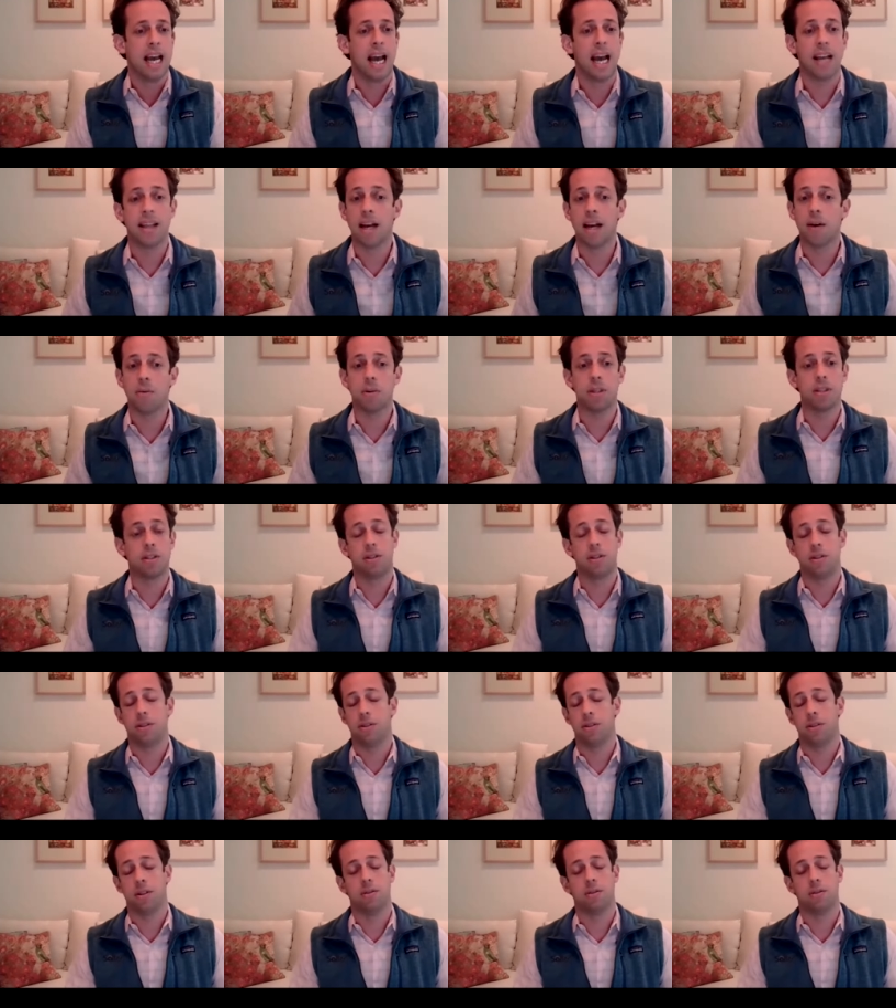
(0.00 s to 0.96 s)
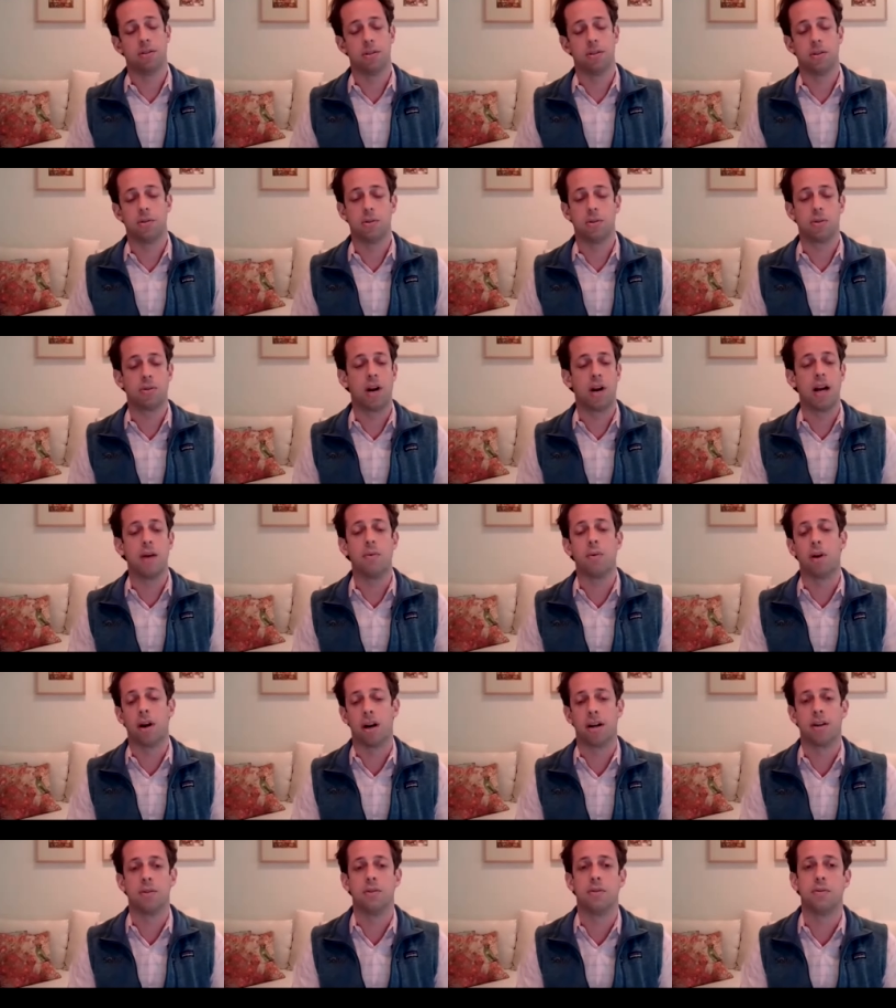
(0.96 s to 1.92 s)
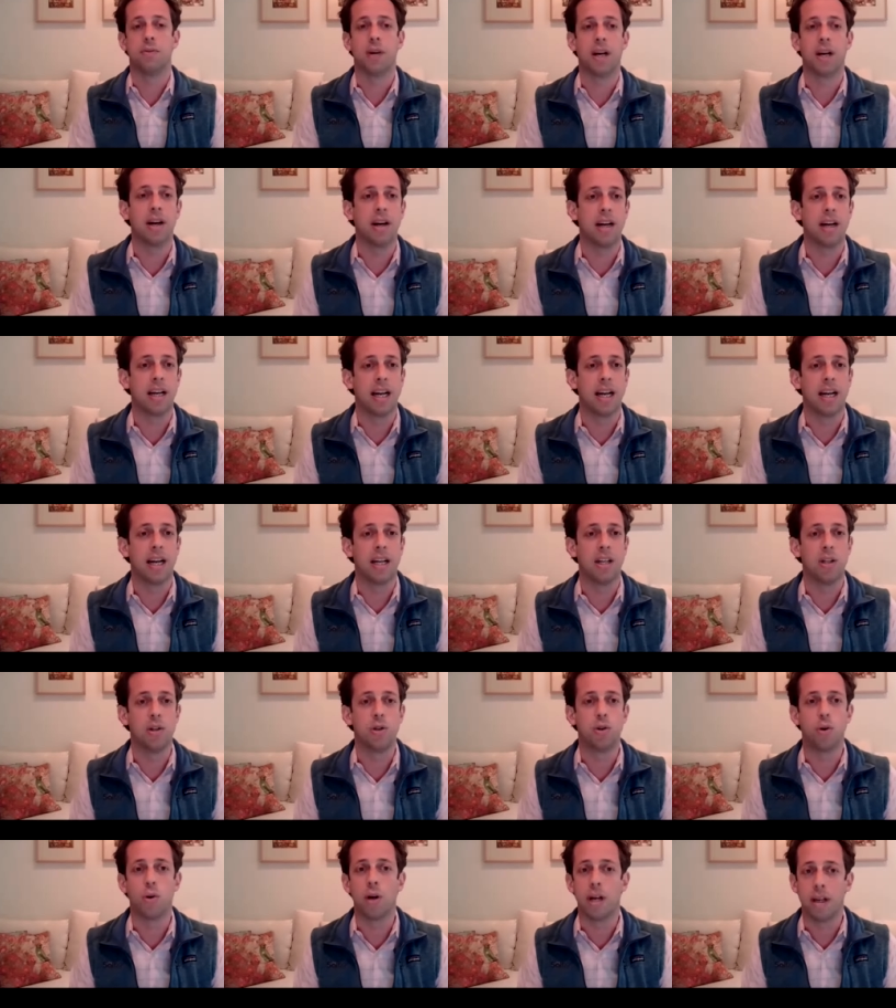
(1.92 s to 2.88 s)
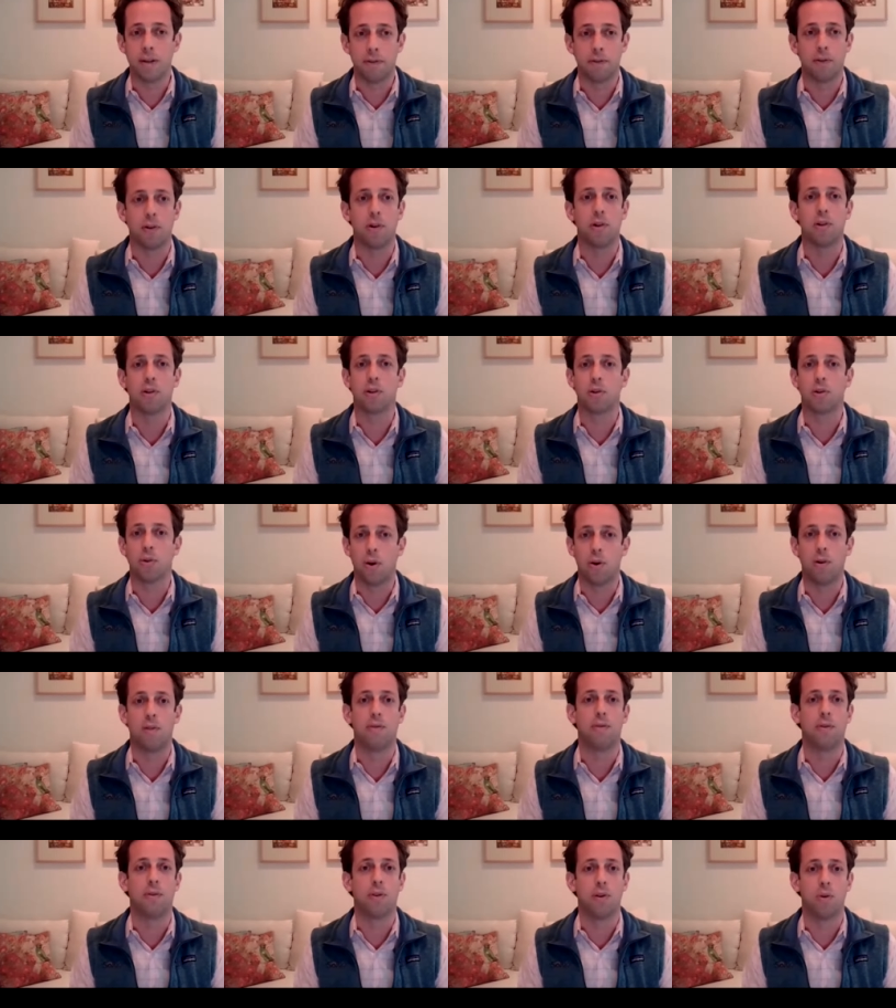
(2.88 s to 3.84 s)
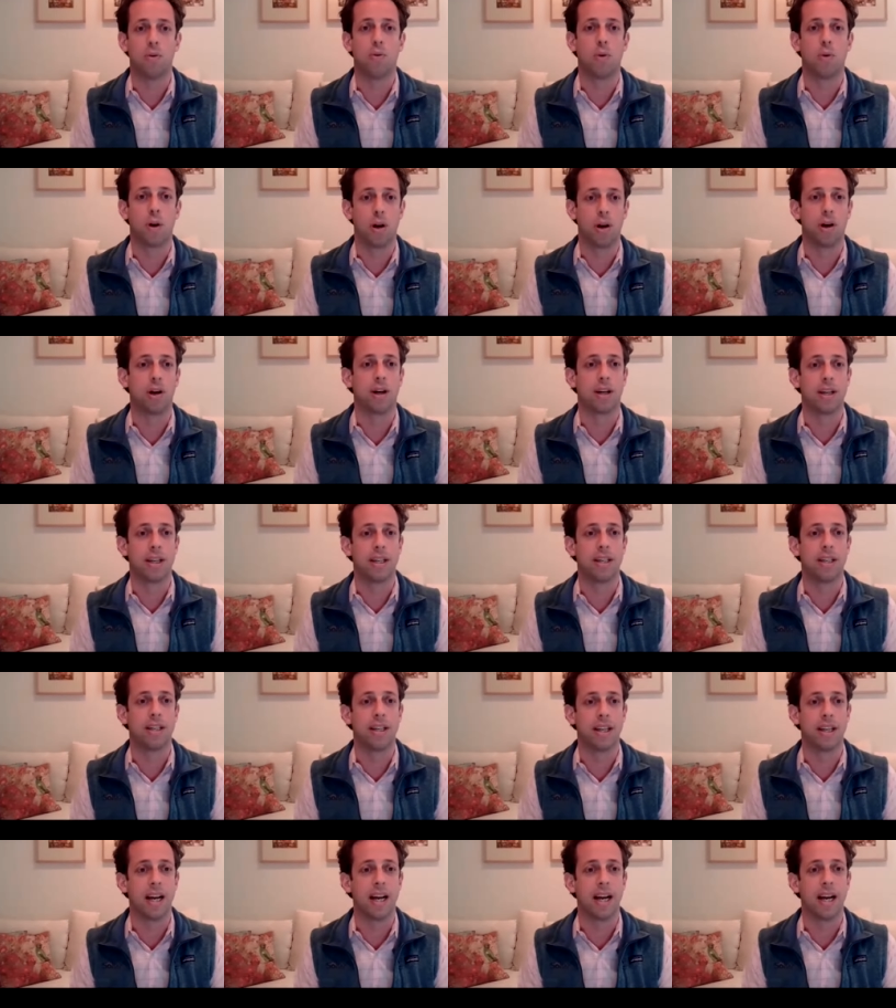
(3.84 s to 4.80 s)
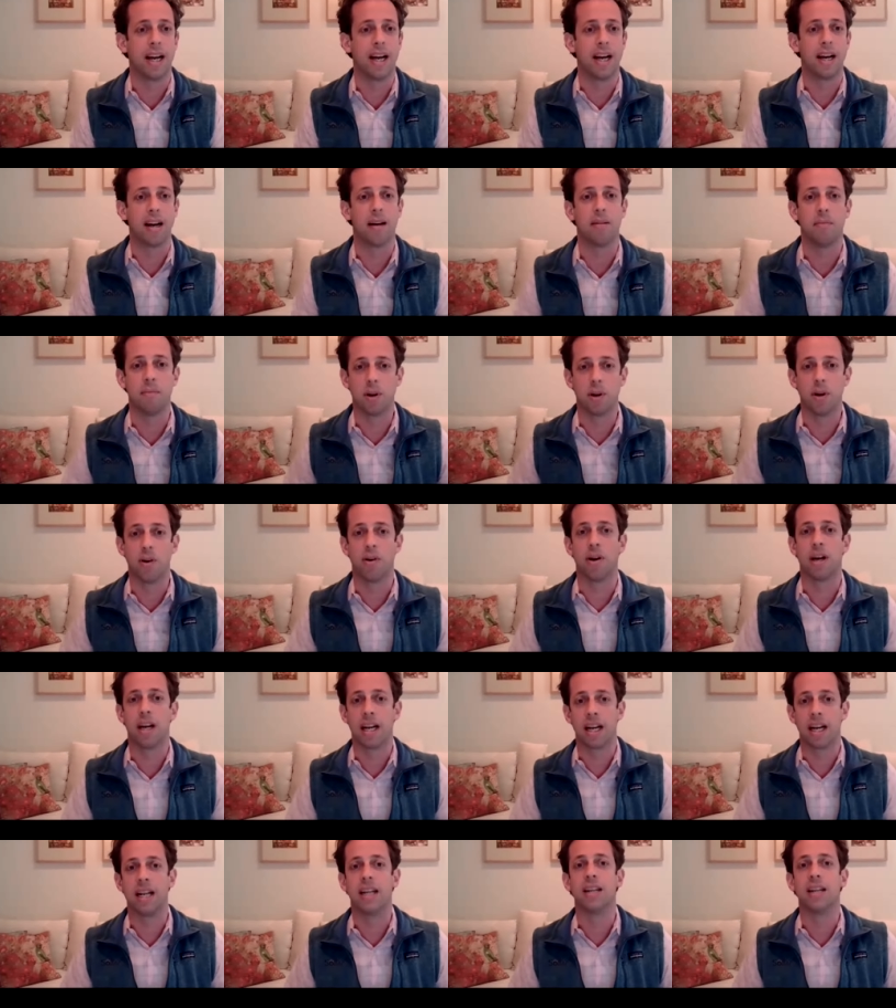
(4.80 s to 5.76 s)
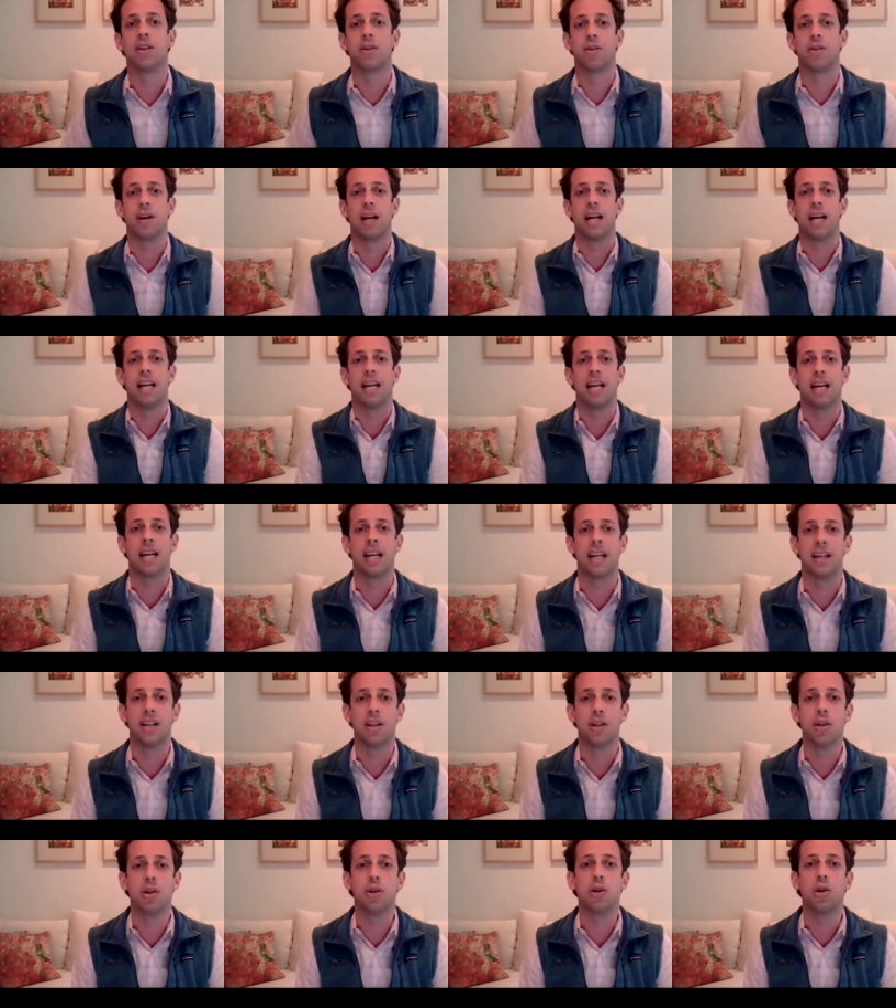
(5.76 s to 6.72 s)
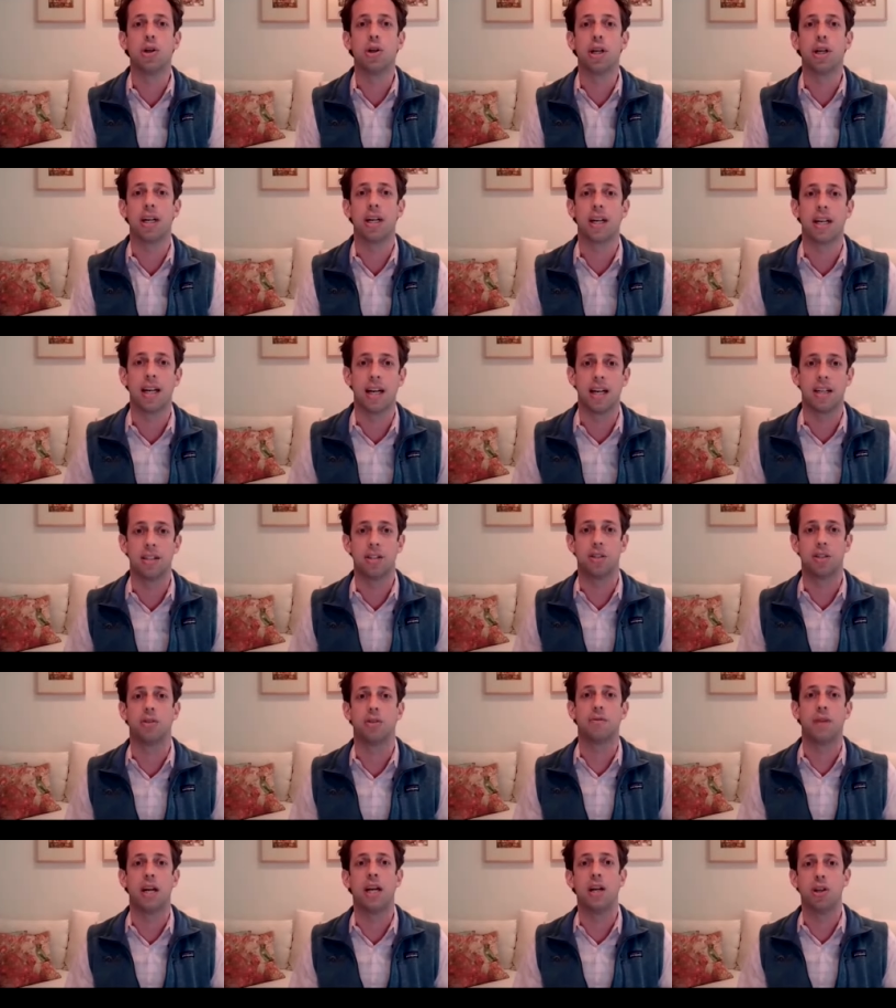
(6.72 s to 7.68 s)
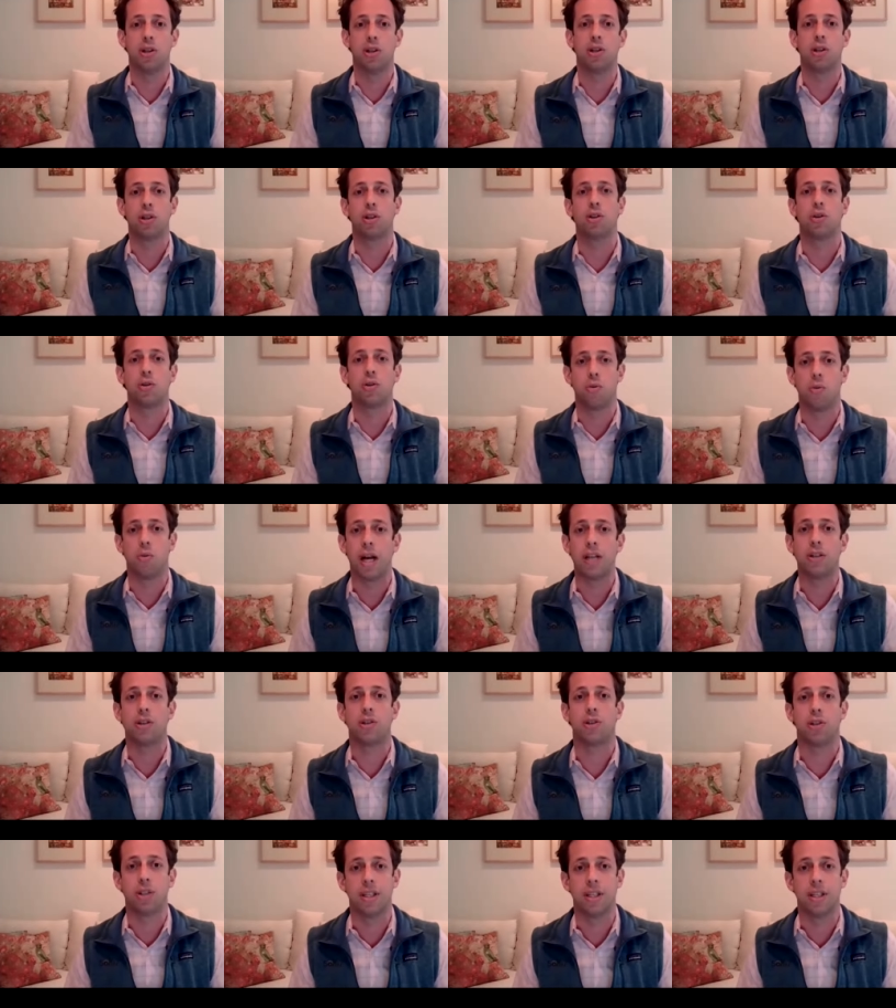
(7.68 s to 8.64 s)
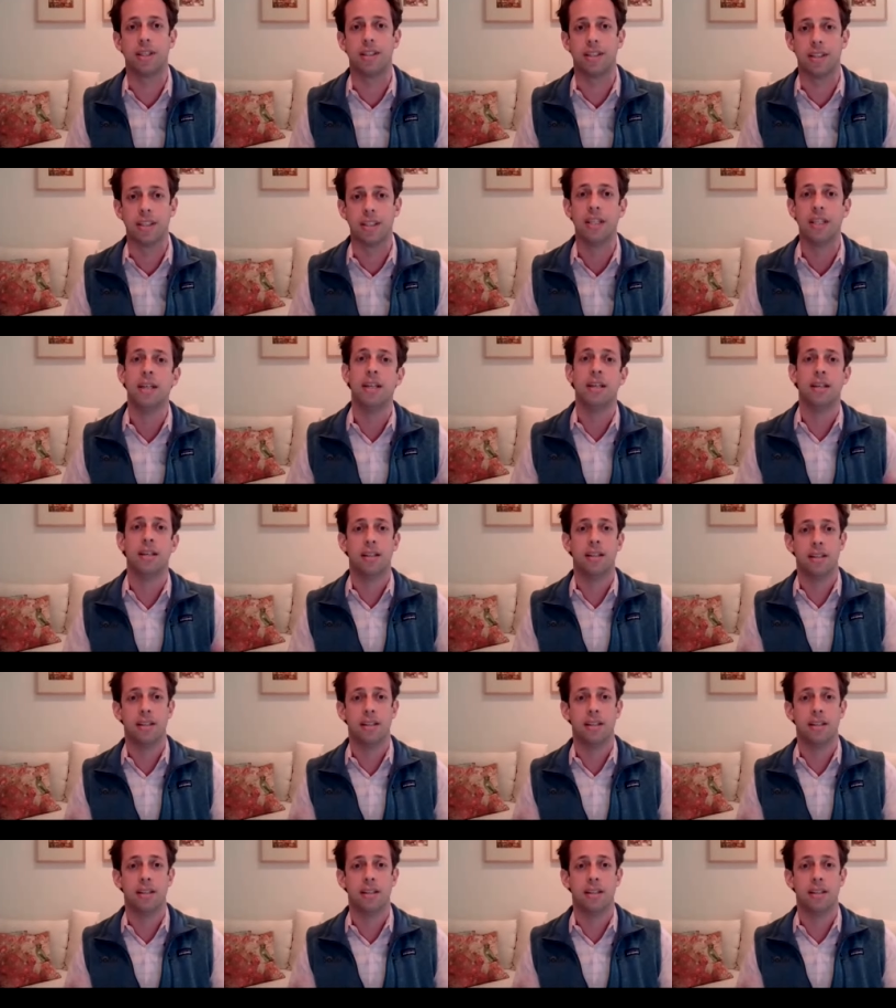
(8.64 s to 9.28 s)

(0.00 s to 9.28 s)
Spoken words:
And it was great work. It was very joyful, soulful work, going and creating good conservation questions,